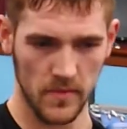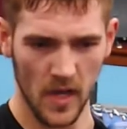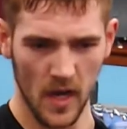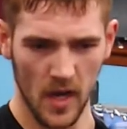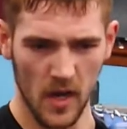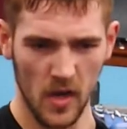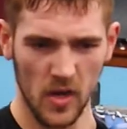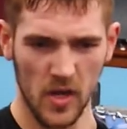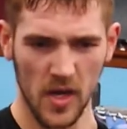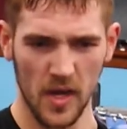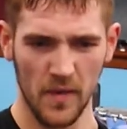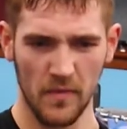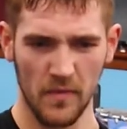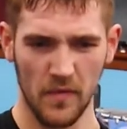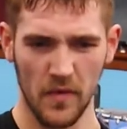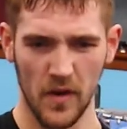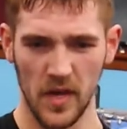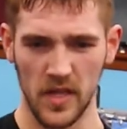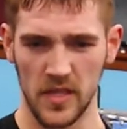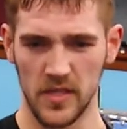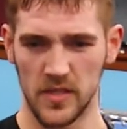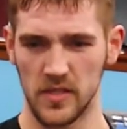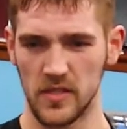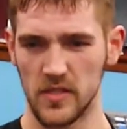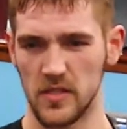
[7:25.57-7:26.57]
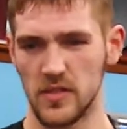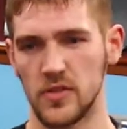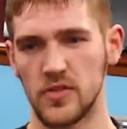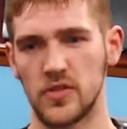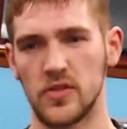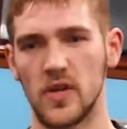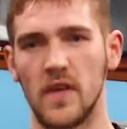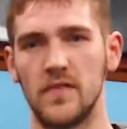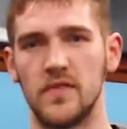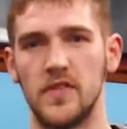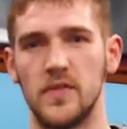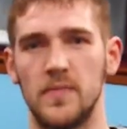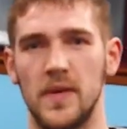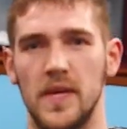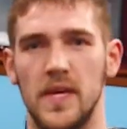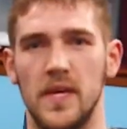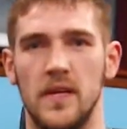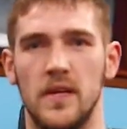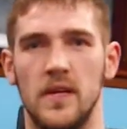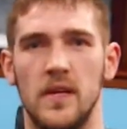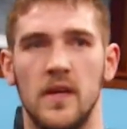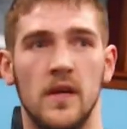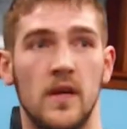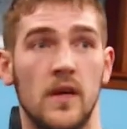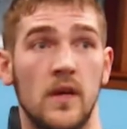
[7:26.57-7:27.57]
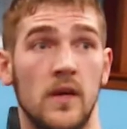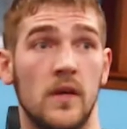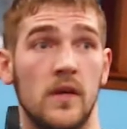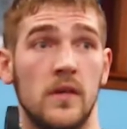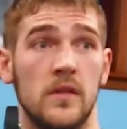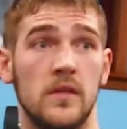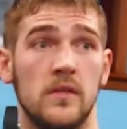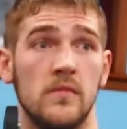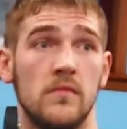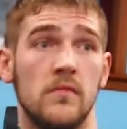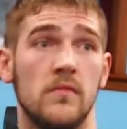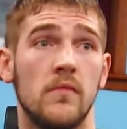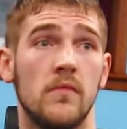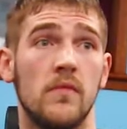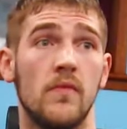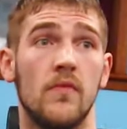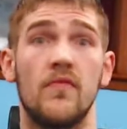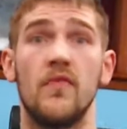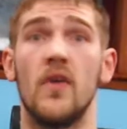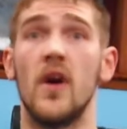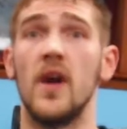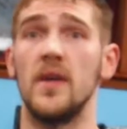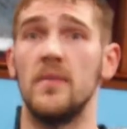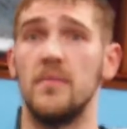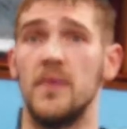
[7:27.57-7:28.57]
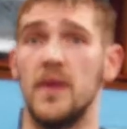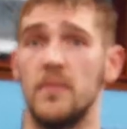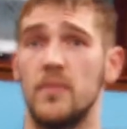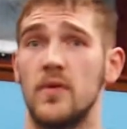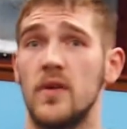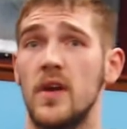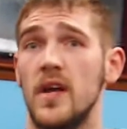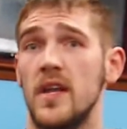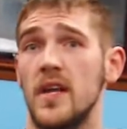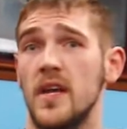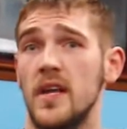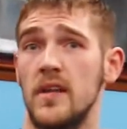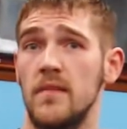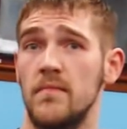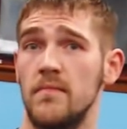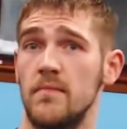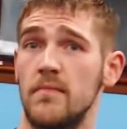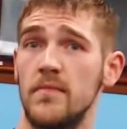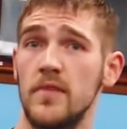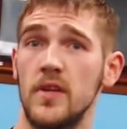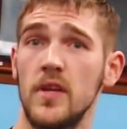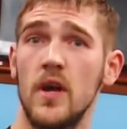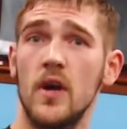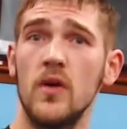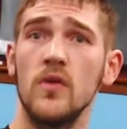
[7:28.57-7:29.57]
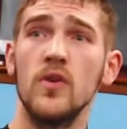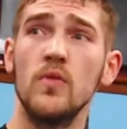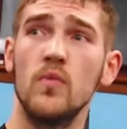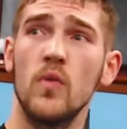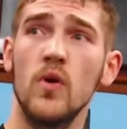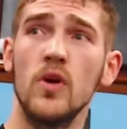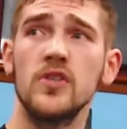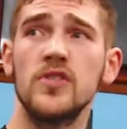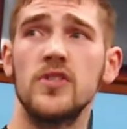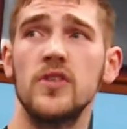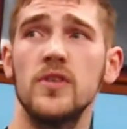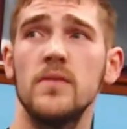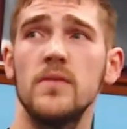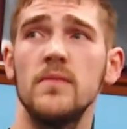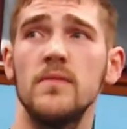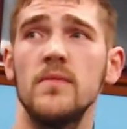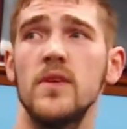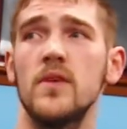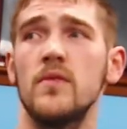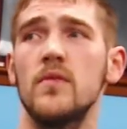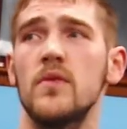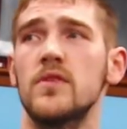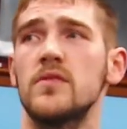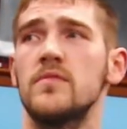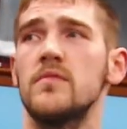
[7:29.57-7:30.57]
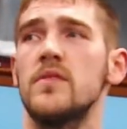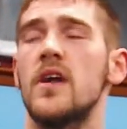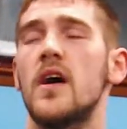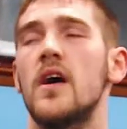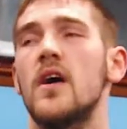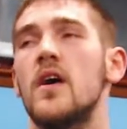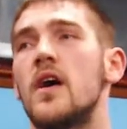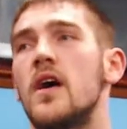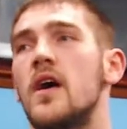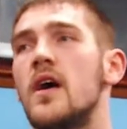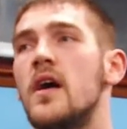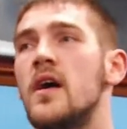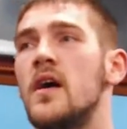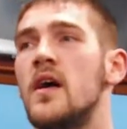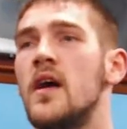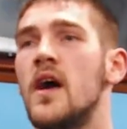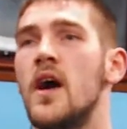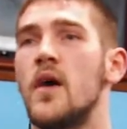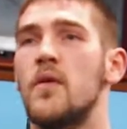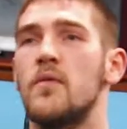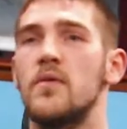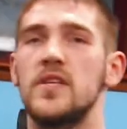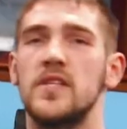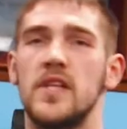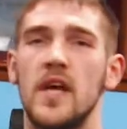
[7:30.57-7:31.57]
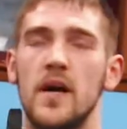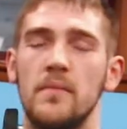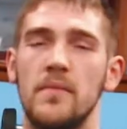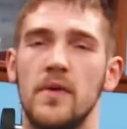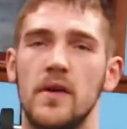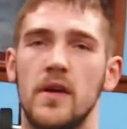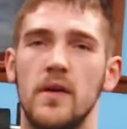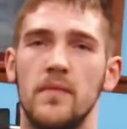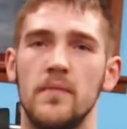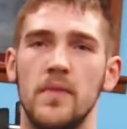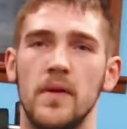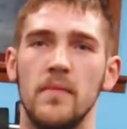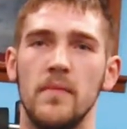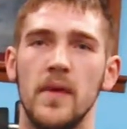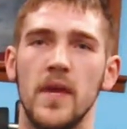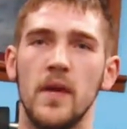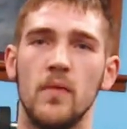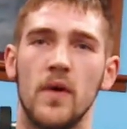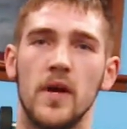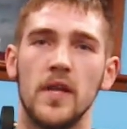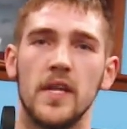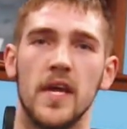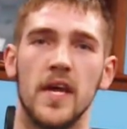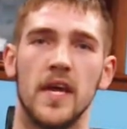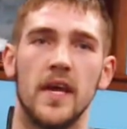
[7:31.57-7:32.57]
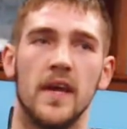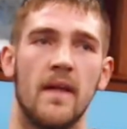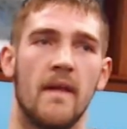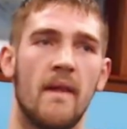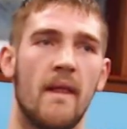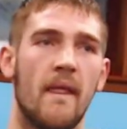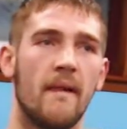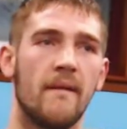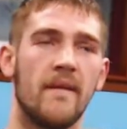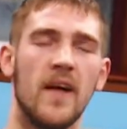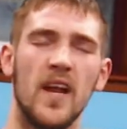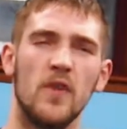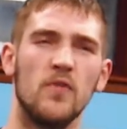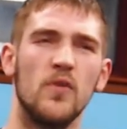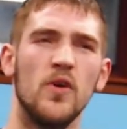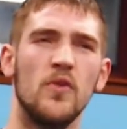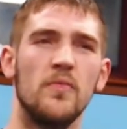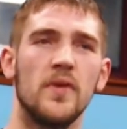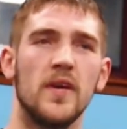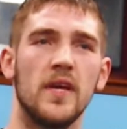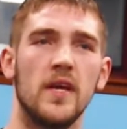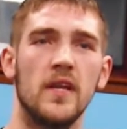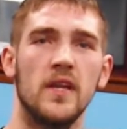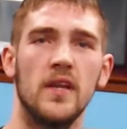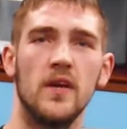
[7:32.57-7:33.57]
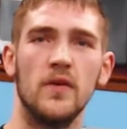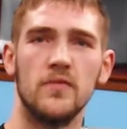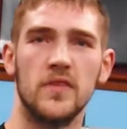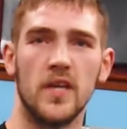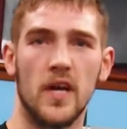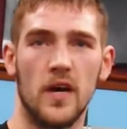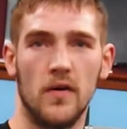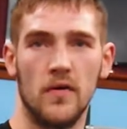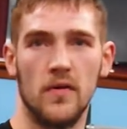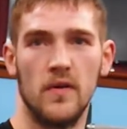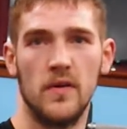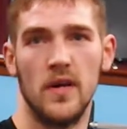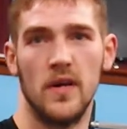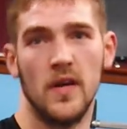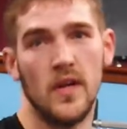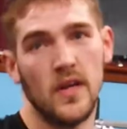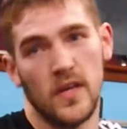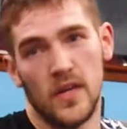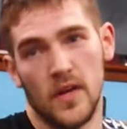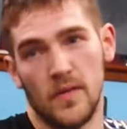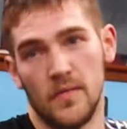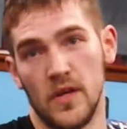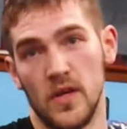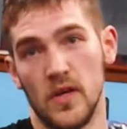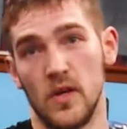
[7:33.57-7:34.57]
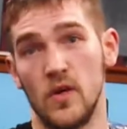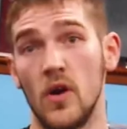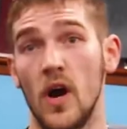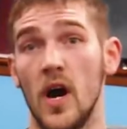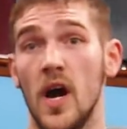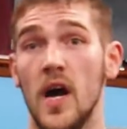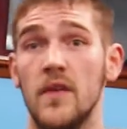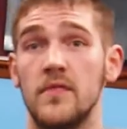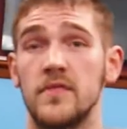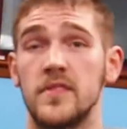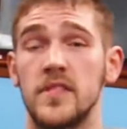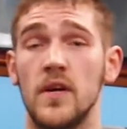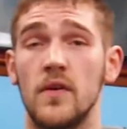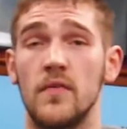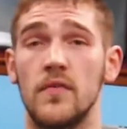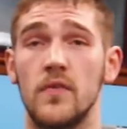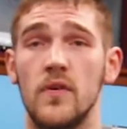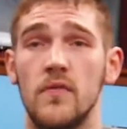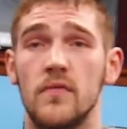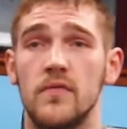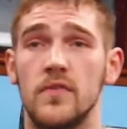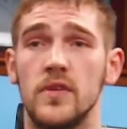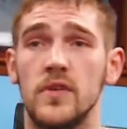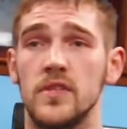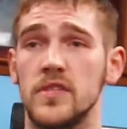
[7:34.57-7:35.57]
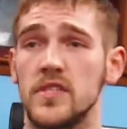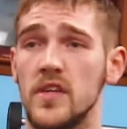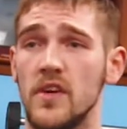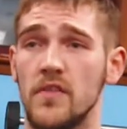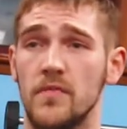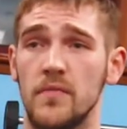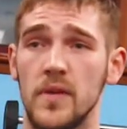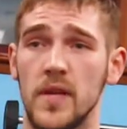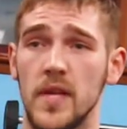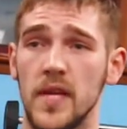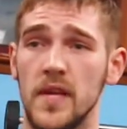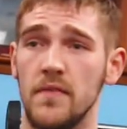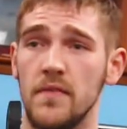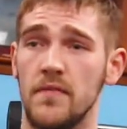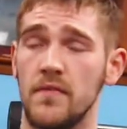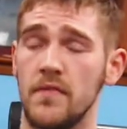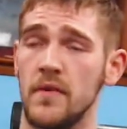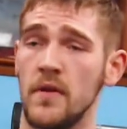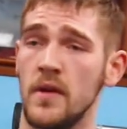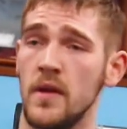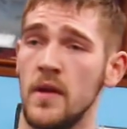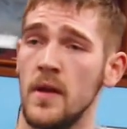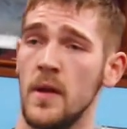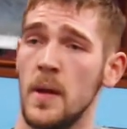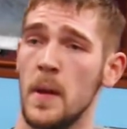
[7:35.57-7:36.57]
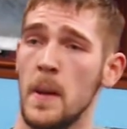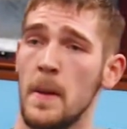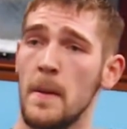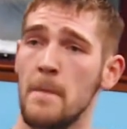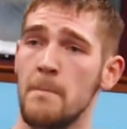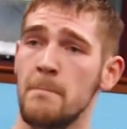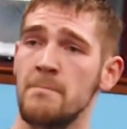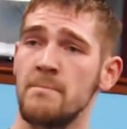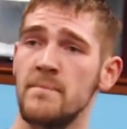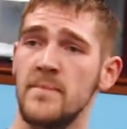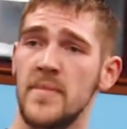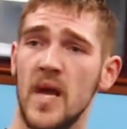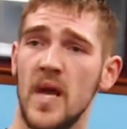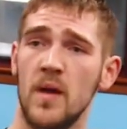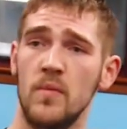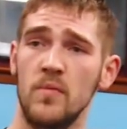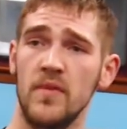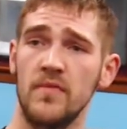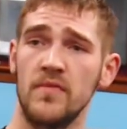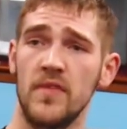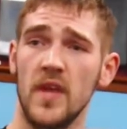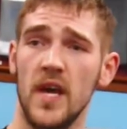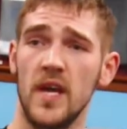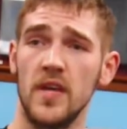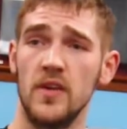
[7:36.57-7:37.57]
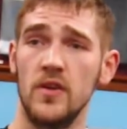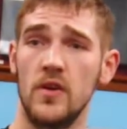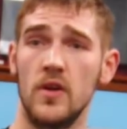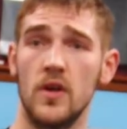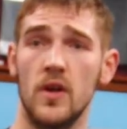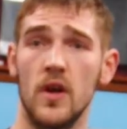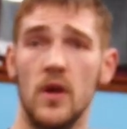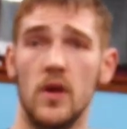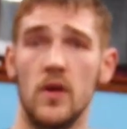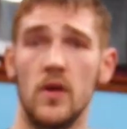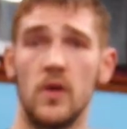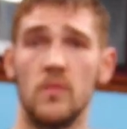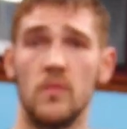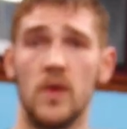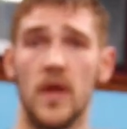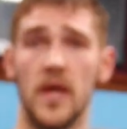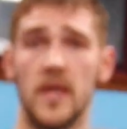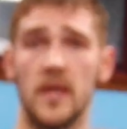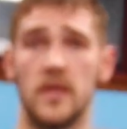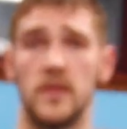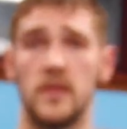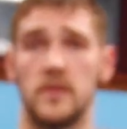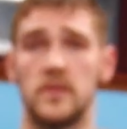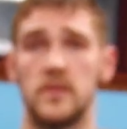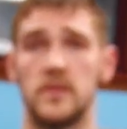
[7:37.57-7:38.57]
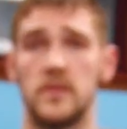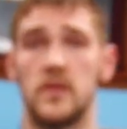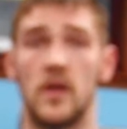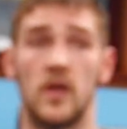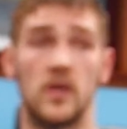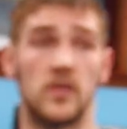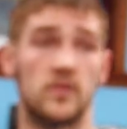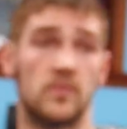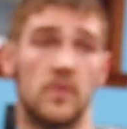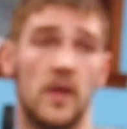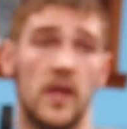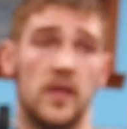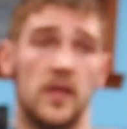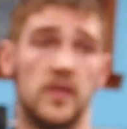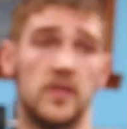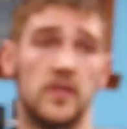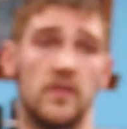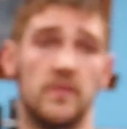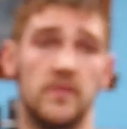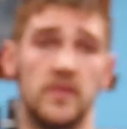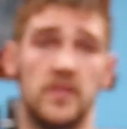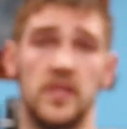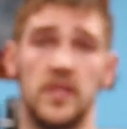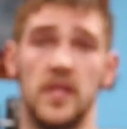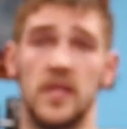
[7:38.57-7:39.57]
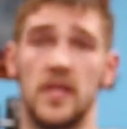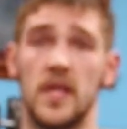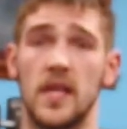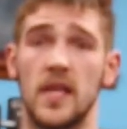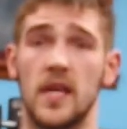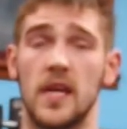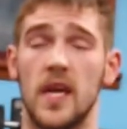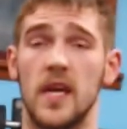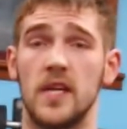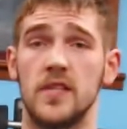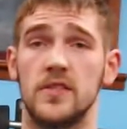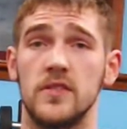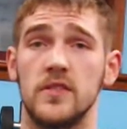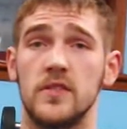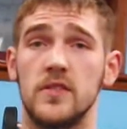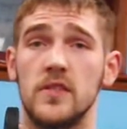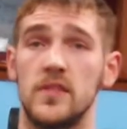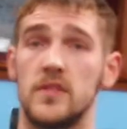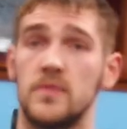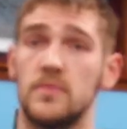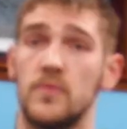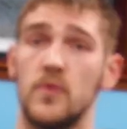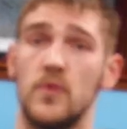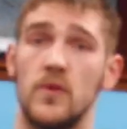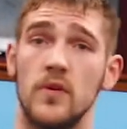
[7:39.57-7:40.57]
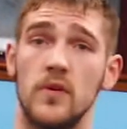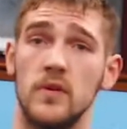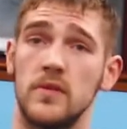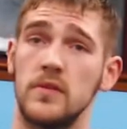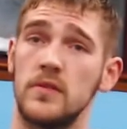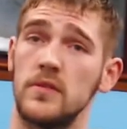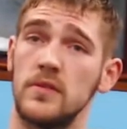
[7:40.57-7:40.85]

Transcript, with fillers: And look at them fighters. You strive to be fighting people like them. Mm. You hmm. know, you watch them, you watch them like, oh, I wish that could be me one day. And it will be, no doubt. I mean, you've got to have self-confidence, self-belief, and with that you can go a long way, as well as obviously your dedication to the sport.